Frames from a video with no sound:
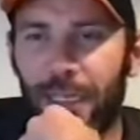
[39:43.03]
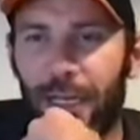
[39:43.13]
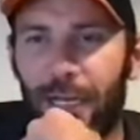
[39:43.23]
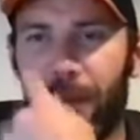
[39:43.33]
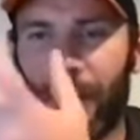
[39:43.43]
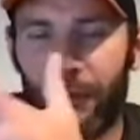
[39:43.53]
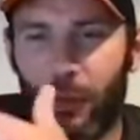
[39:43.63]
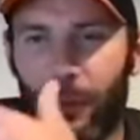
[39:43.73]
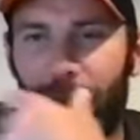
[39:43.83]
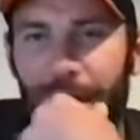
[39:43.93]
Um, I'll
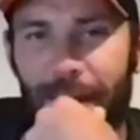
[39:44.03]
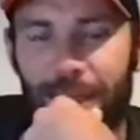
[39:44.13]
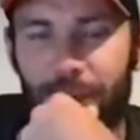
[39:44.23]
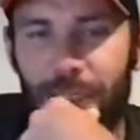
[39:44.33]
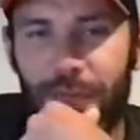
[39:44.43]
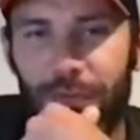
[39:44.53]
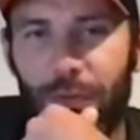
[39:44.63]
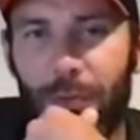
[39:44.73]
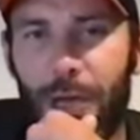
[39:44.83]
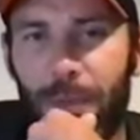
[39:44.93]
talk about next week if you
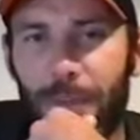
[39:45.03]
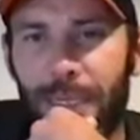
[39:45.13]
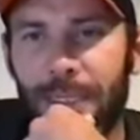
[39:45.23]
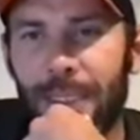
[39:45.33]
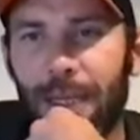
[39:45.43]
remind me